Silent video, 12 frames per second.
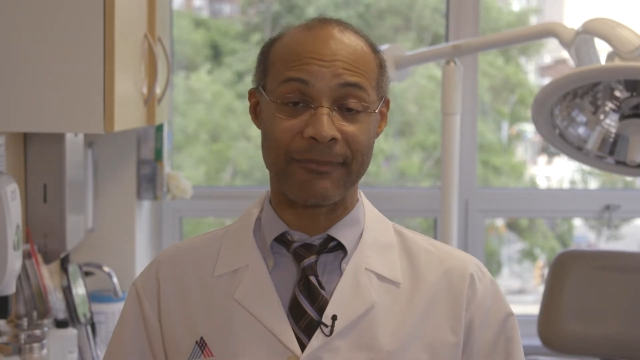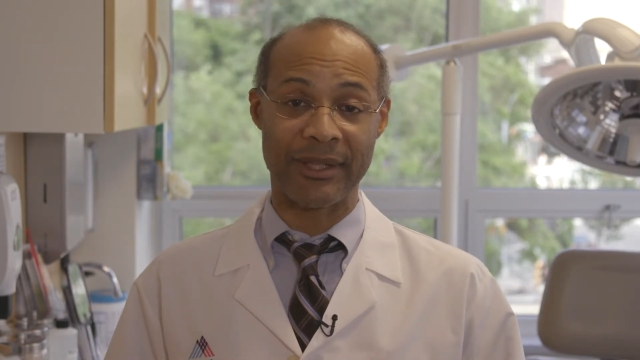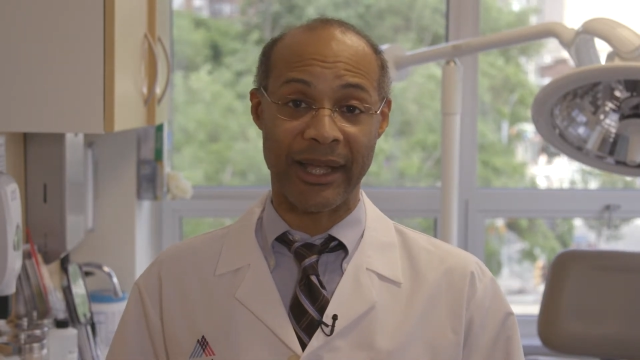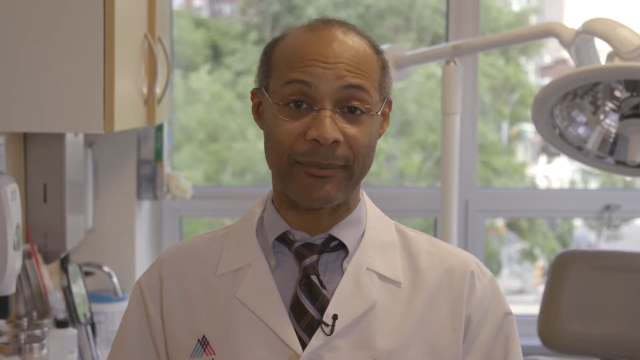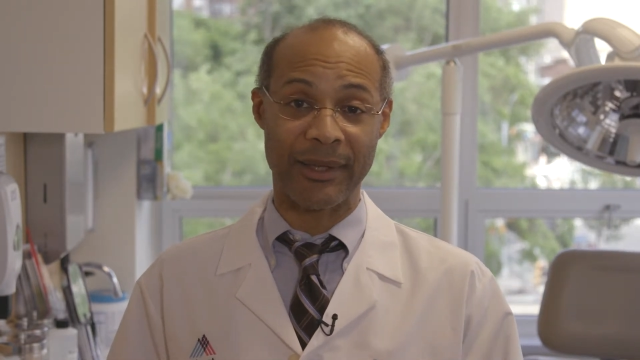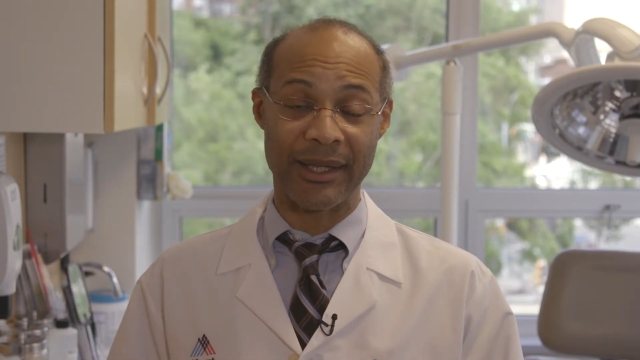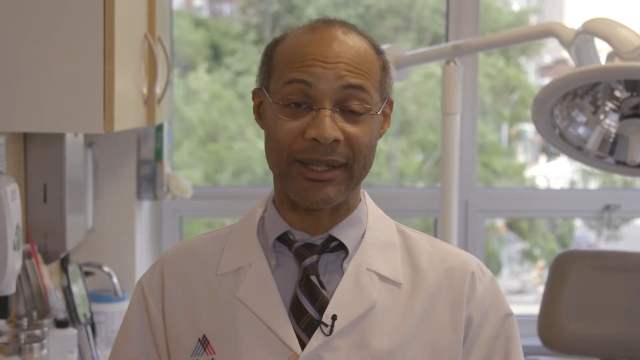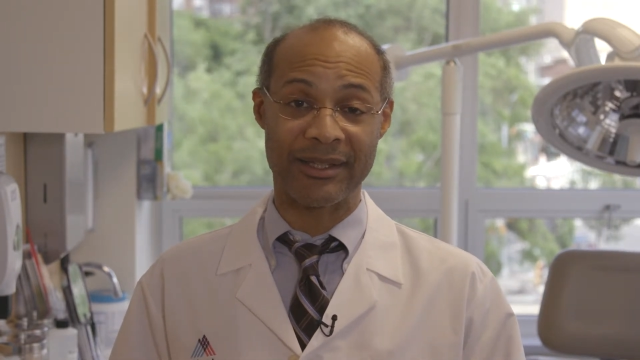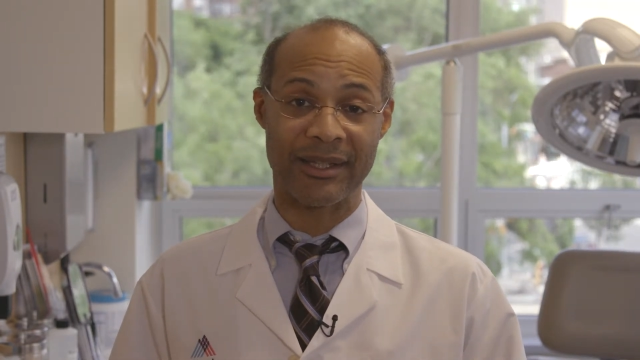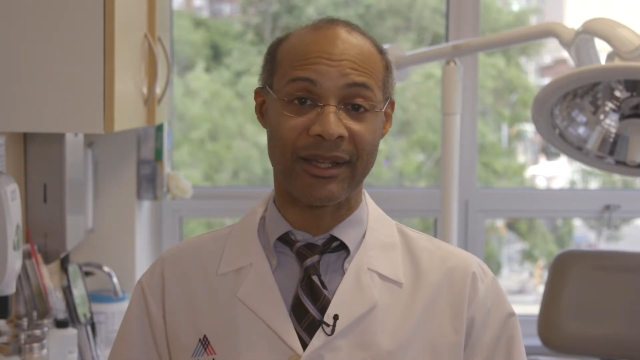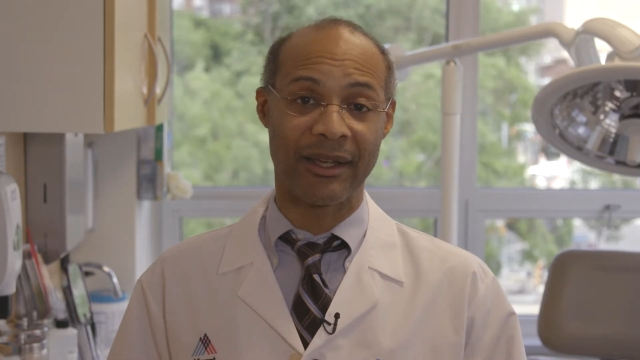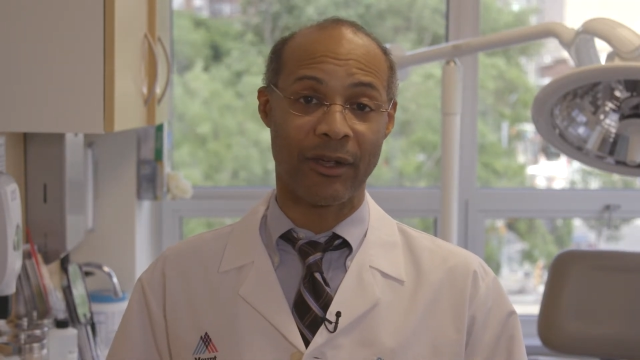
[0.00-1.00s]

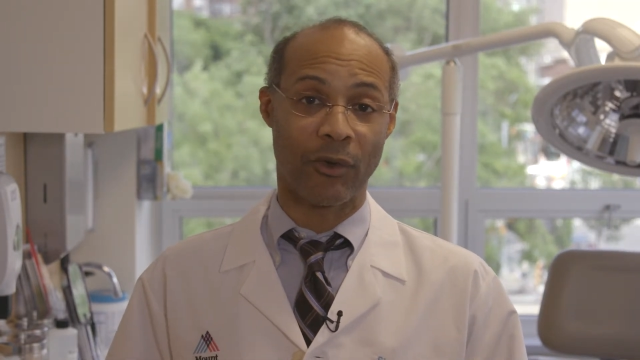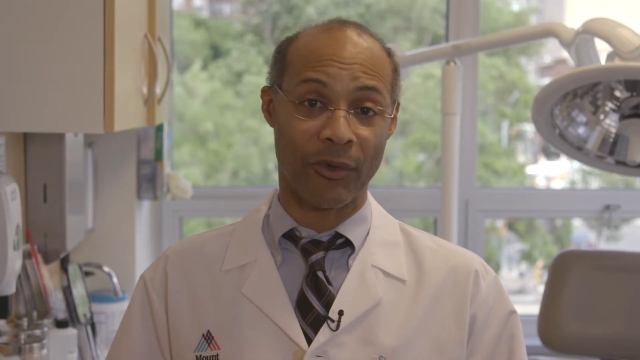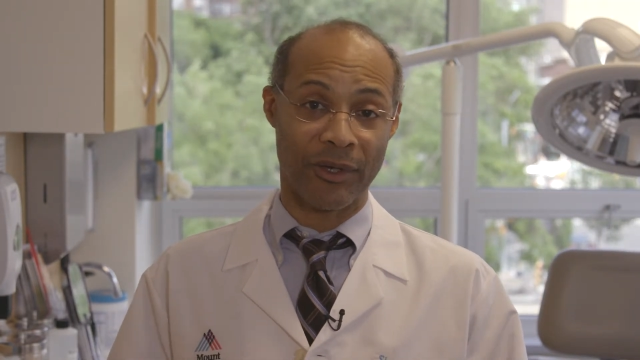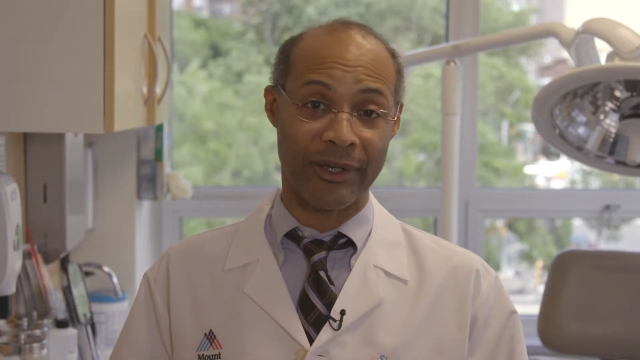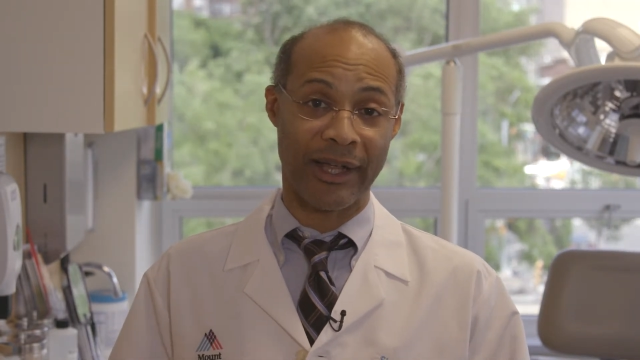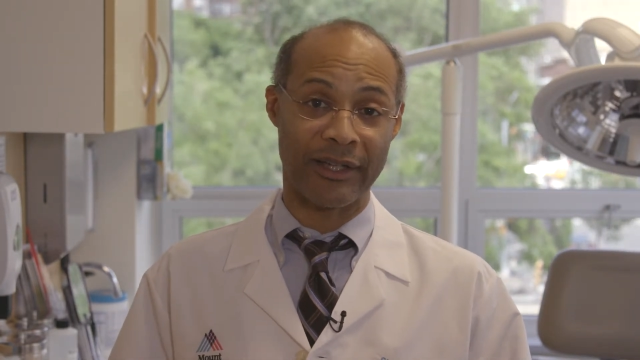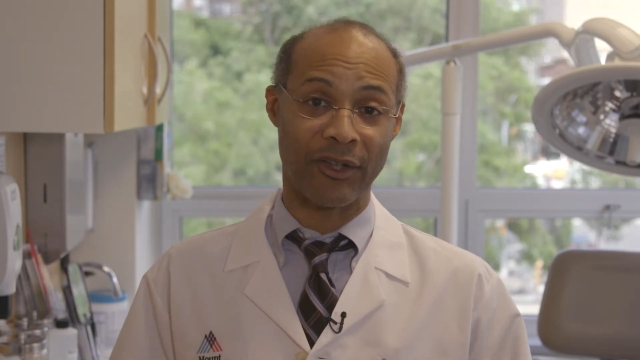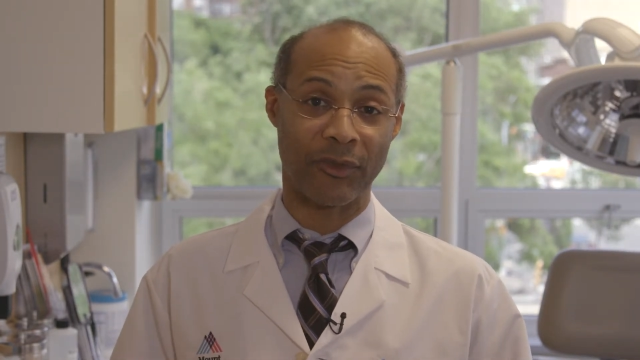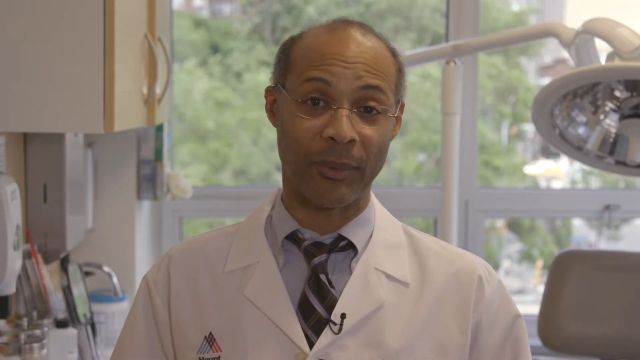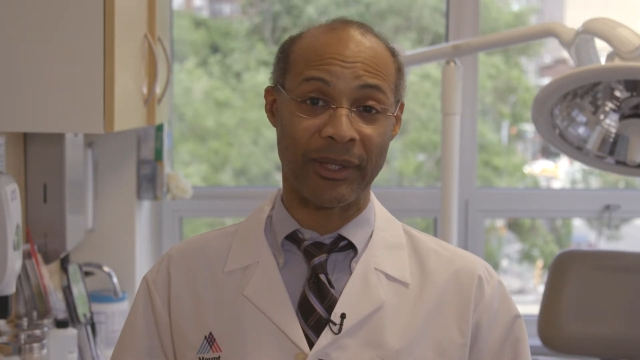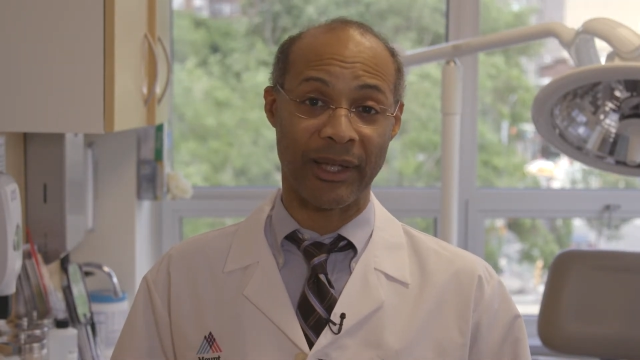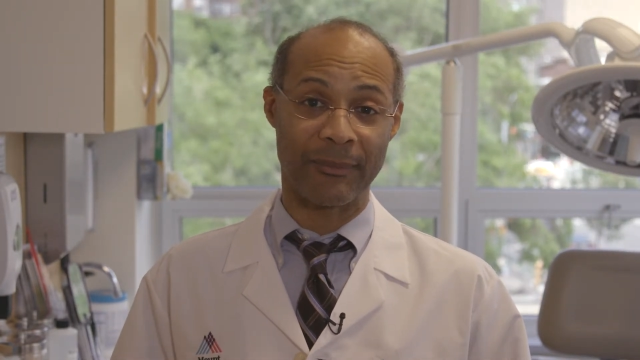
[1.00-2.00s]
diabetes or they're
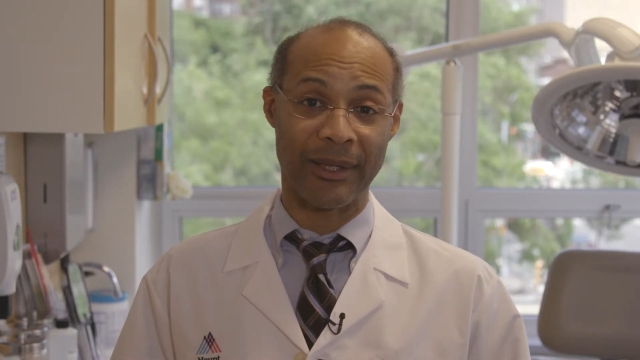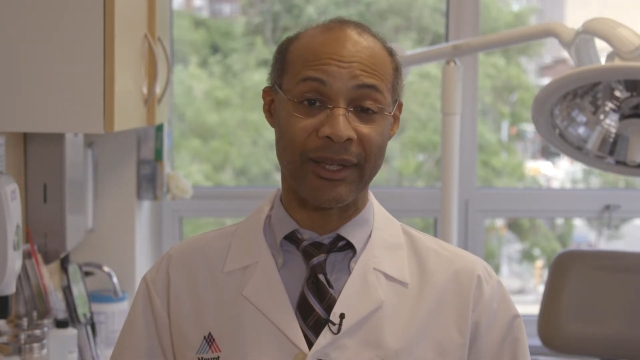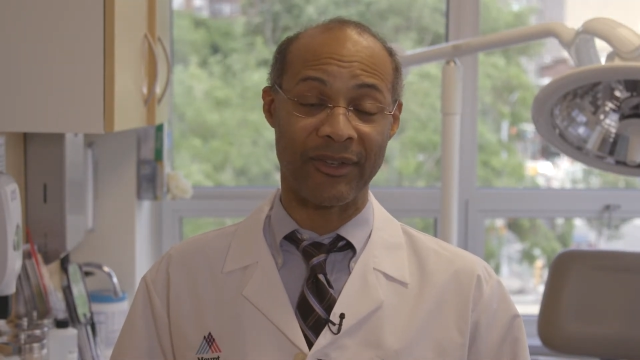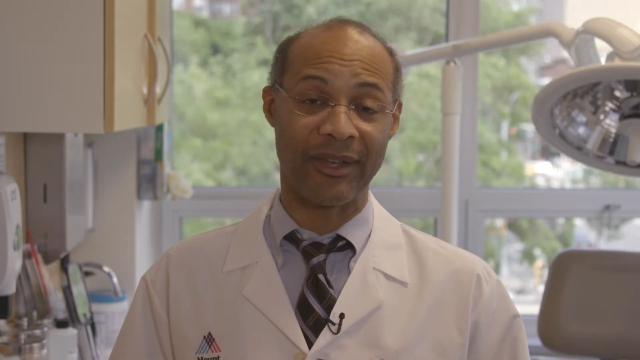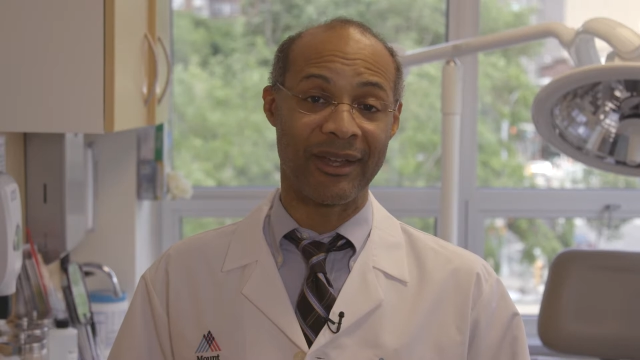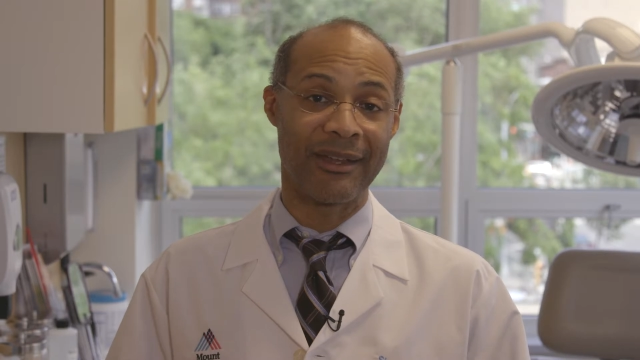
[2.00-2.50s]
diagnosed with diabetes,